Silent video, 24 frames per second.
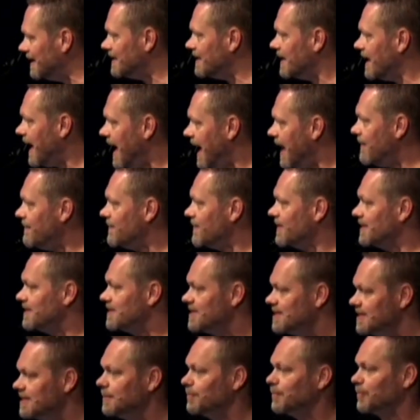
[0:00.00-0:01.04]
to having
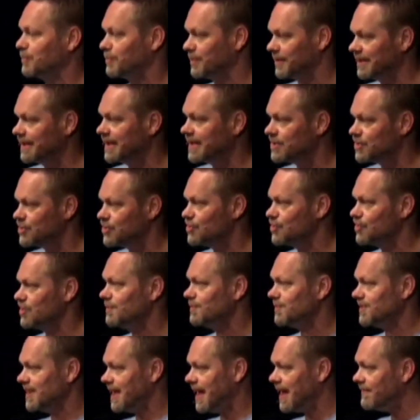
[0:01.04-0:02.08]
deep
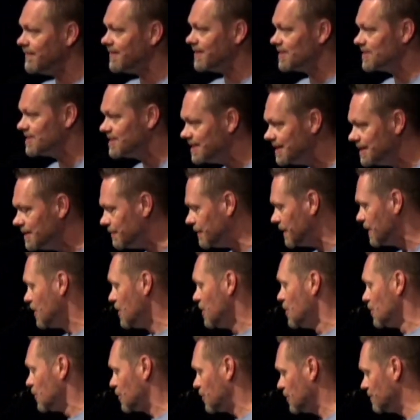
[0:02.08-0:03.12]
relationships, to having deep
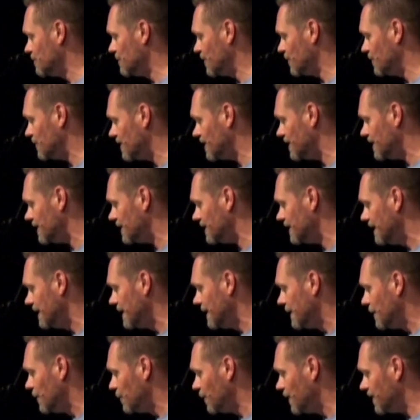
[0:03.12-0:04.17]
community
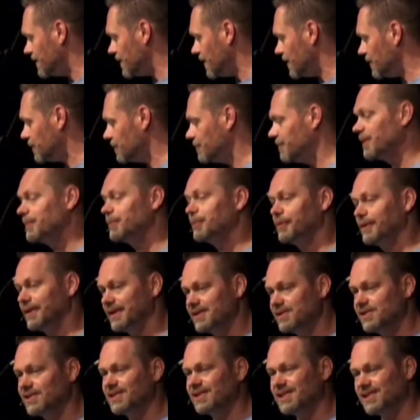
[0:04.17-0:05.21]
with other people,
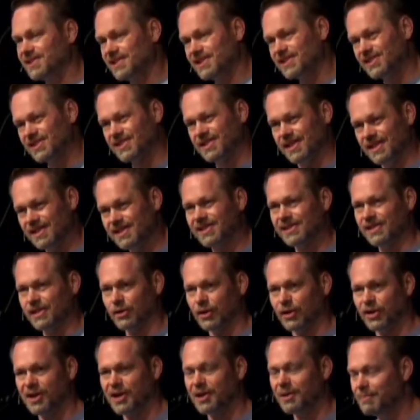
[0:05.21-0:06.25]
is this
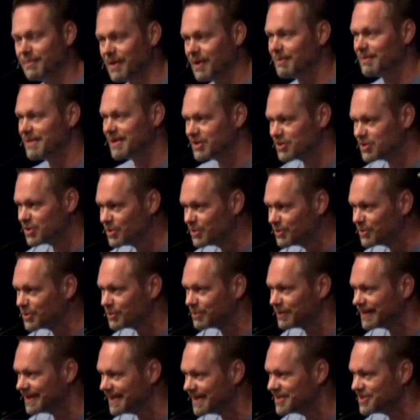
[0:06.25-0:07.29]
sincere commitment to the
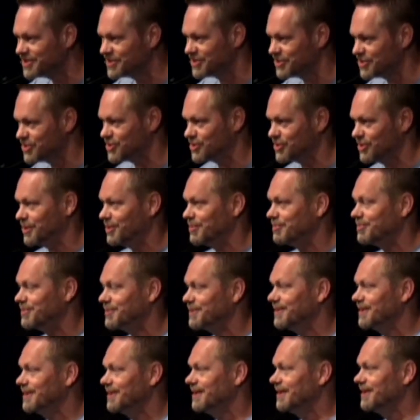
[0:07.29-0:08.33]
relationship.
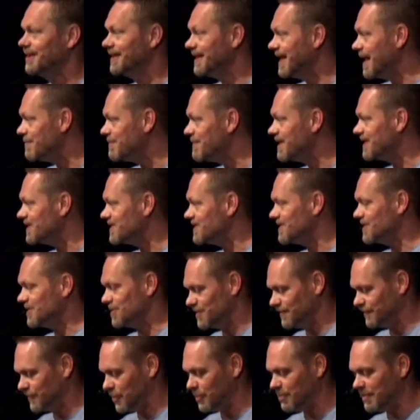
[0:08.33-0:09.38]
And that makes
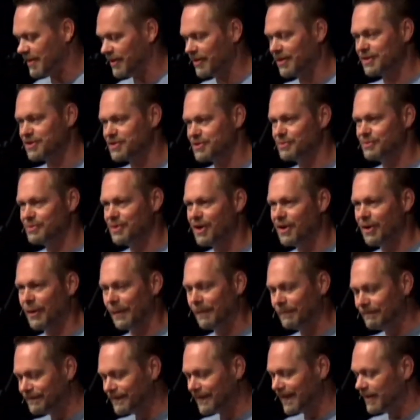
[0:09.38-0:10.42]
sense. If you're married, you
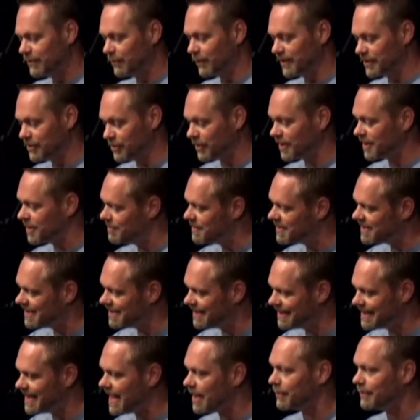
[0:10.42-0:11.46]
know when you're
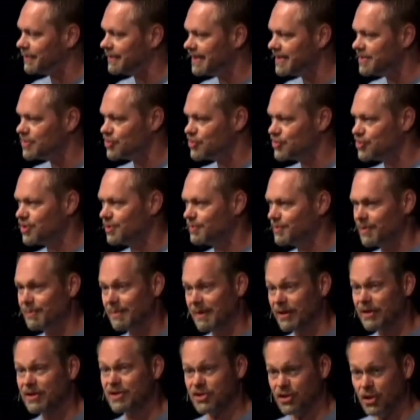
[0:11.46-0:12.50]
committed in that relationship, the
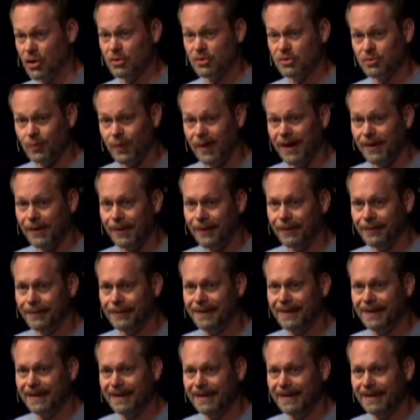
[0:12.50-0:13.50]
marriage goes well.